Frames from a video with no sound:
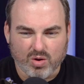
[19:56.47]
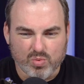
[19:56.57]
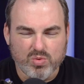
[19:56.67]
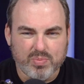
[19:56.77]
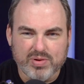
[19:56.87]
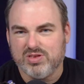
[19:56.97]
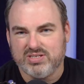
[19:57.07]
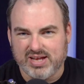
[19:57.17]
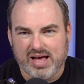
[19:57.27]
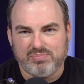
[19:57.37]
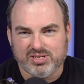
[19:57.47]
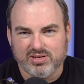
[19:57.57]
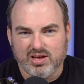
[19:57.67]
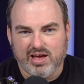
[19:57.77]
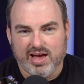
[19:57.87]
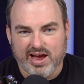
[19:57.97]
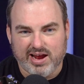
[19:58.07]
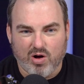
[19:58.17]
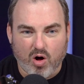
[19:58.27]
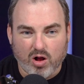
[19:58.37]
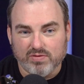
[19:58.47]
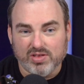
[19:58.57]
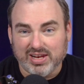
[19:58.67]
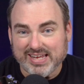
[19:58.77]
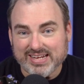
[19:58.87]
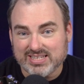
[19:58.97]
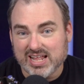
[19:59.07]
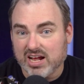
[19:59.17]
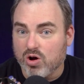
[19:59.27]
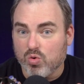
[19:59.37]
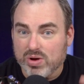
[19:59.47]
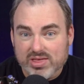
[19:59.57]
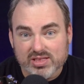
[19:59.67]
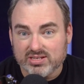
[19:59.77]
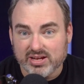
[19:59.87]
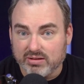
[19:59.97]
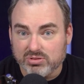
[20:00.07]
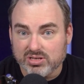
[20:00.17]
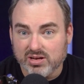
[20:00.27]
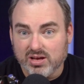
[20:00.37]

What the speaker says: We will put the steps and all of the links that go with the steps